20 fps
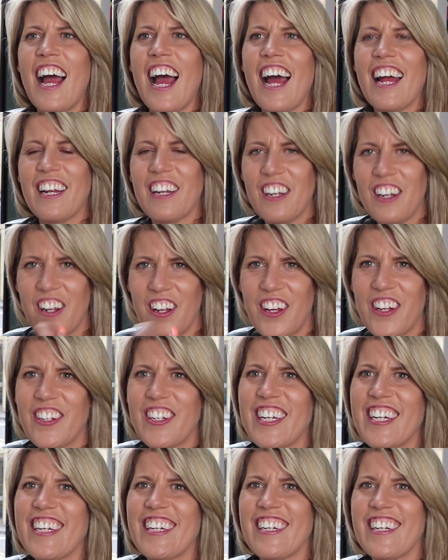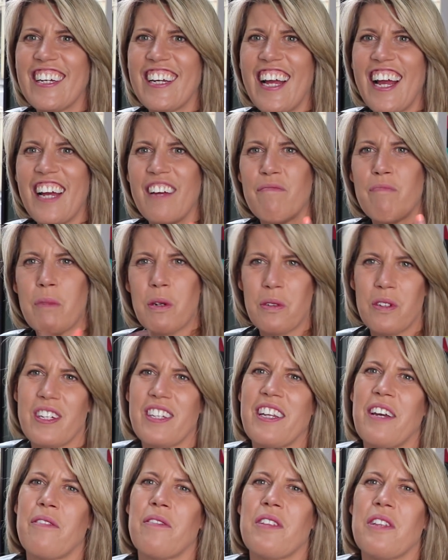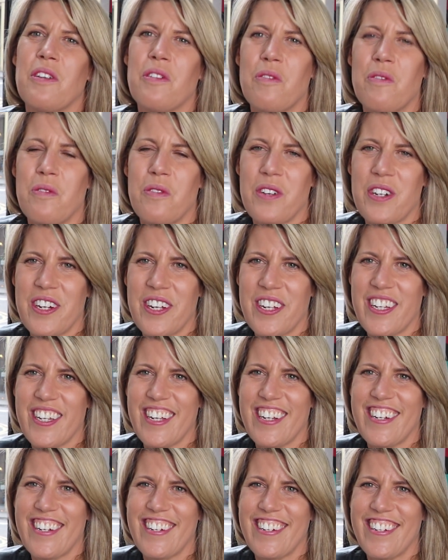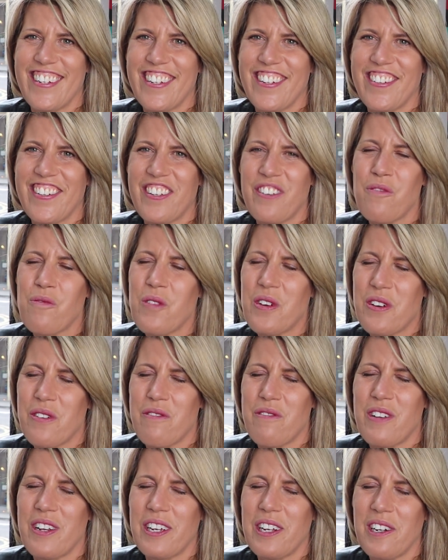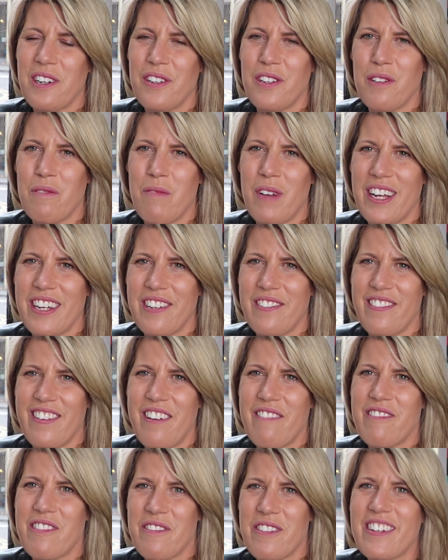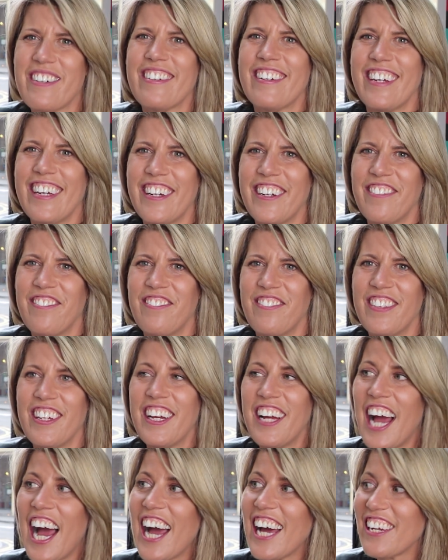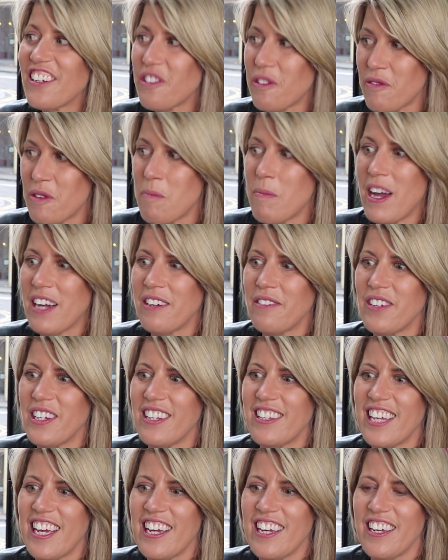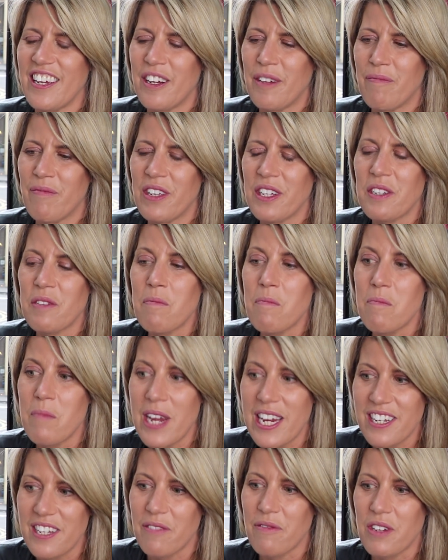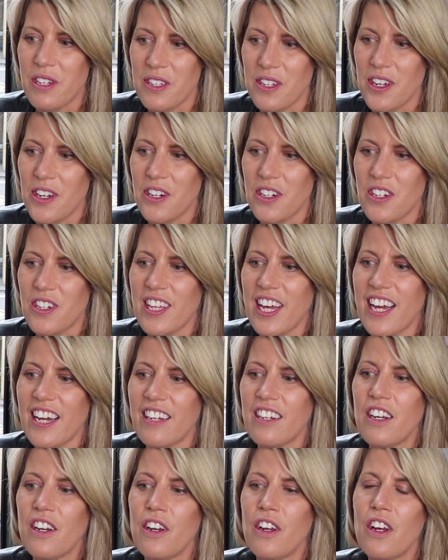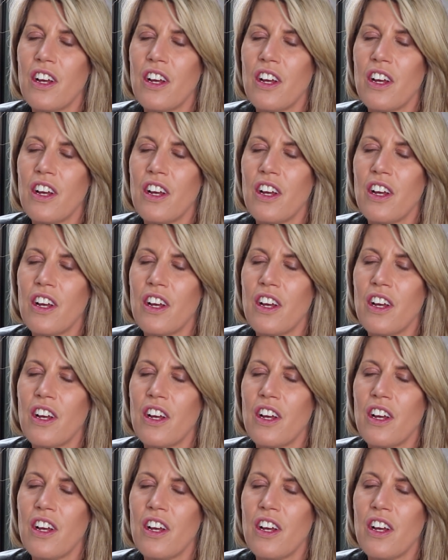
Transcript: and learning and building that within your organization. So it's a wonderful, inclusive place for everyone. And off the back of it, there's amazing research that